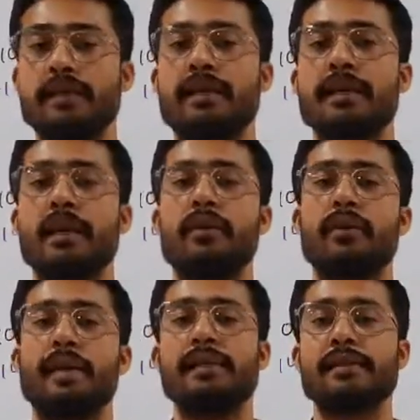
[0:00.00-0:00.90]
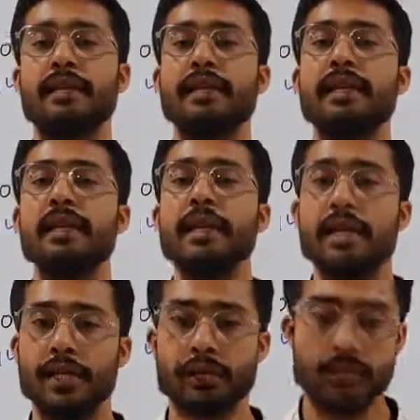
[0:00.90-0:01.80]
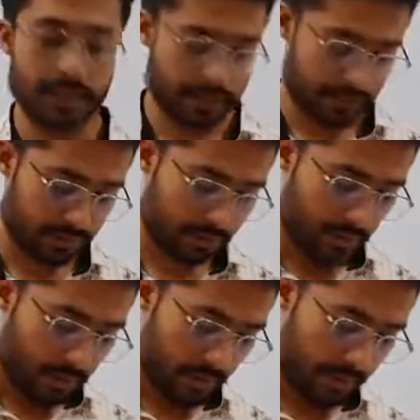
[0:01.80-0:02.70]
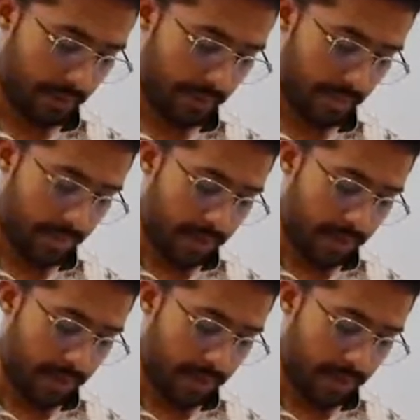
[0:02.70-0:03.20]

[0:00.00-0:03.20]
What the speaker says: that are known as the insulators, okay.